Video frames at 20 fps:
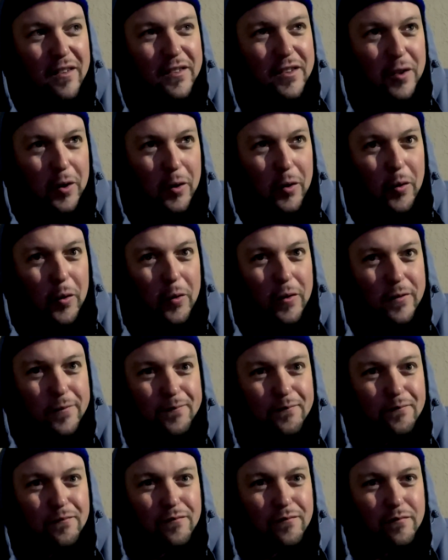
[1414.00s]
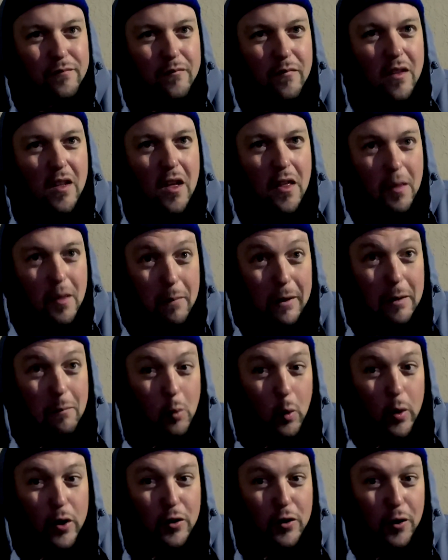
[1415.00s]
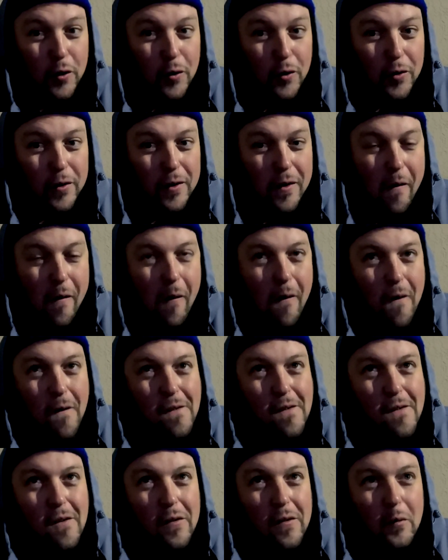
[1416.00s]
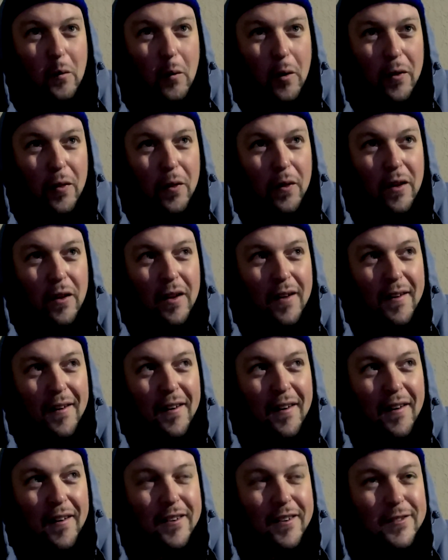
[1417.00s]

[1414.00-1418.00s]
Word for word: toad, the big boy toad with the, uh,